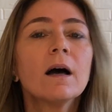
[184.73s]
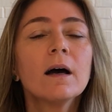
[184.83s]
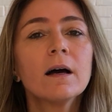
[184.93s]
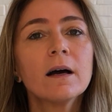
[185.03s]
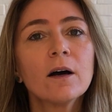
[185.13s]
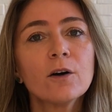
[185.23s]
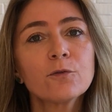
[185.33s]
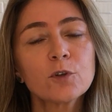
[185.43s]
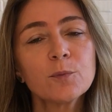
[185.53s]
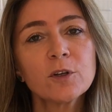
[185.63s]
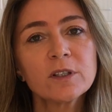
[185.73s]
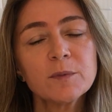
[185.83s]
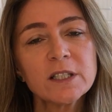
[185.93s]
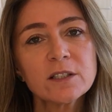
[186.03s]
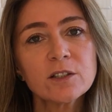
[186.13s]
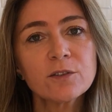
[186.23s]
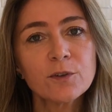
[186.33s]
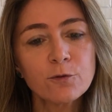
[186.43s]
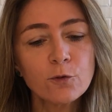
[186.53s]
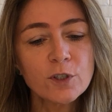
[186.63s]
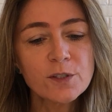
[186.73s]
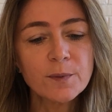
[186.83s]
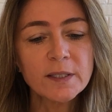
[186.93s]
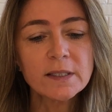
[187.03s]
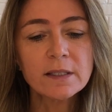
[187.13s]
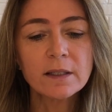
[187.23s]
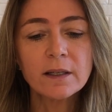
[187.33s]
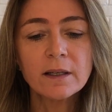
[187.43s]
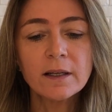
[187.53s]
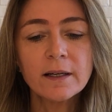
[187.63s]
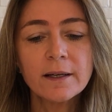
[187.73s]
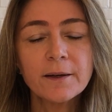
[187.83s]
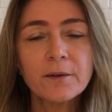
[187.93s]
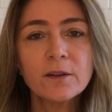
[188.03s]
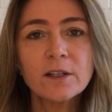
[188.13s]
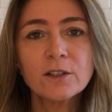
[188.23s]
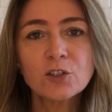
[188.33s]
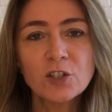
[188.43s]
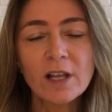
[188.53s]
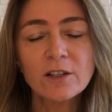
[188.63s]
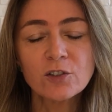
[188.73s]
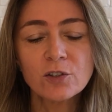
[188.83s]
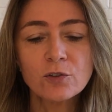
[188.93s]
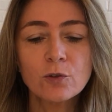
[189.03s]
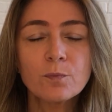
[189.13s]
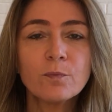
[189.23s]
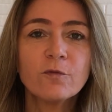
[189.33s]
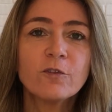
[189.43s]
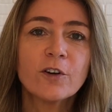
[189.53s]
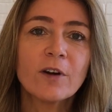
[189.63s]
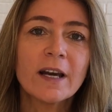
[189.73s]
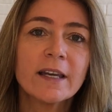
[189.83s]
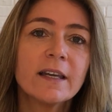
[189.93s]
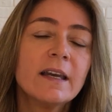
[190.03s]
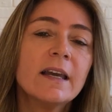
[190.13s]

of criminal administrative enforcement, the challenge is to vary